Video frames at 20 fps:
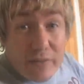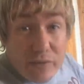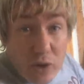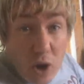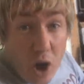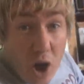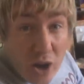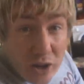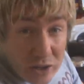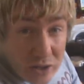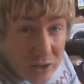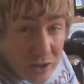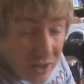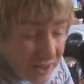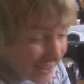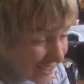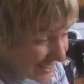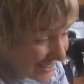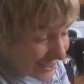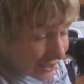If you're
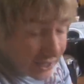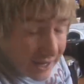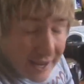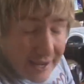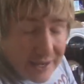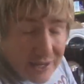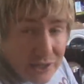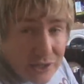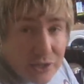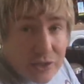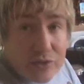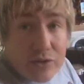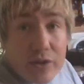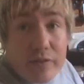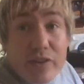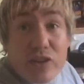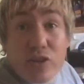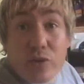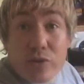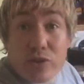under the legal age,
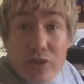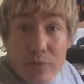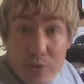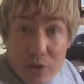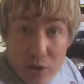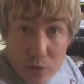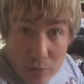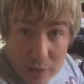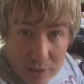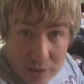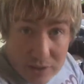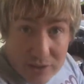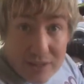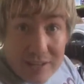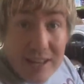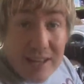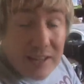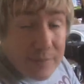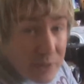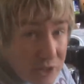give it to someone who is
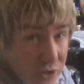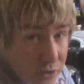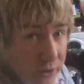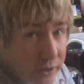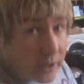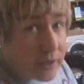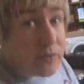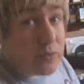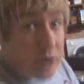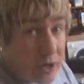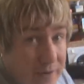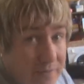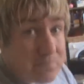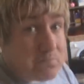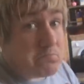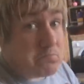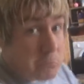and let them enjoy it, right?